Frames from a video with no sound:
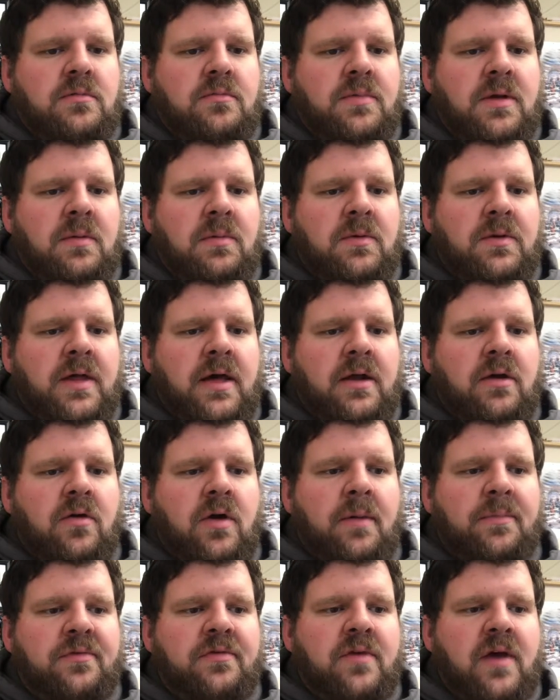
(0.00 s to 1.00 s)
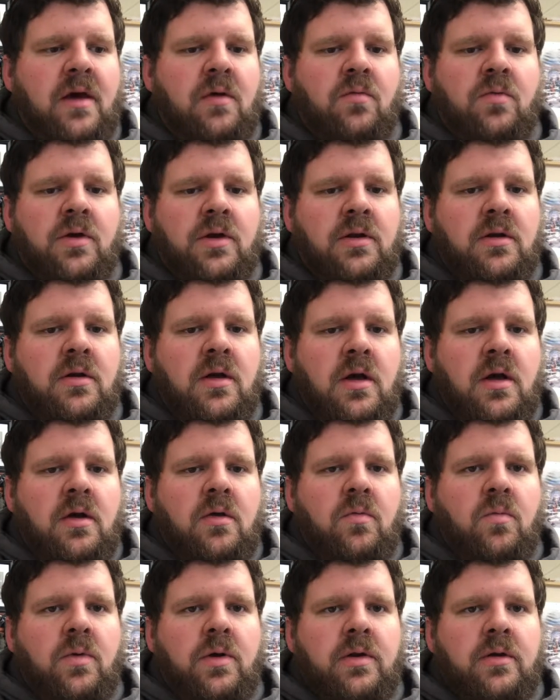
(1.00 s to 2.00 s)
people that are upset when
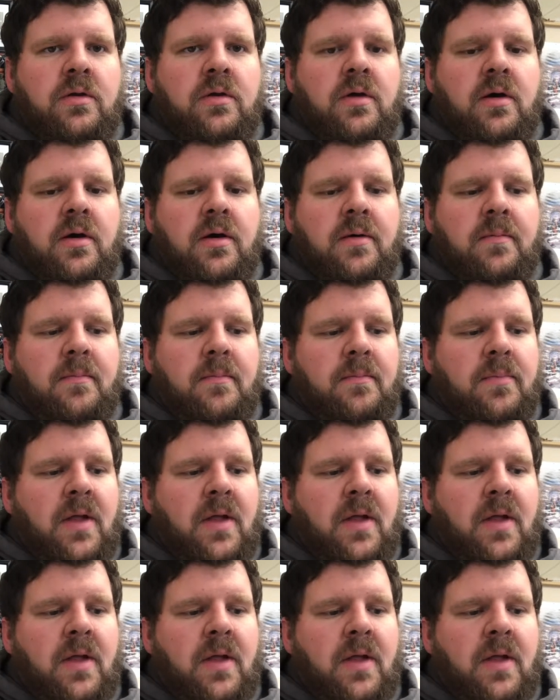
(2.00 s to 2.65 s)
when um,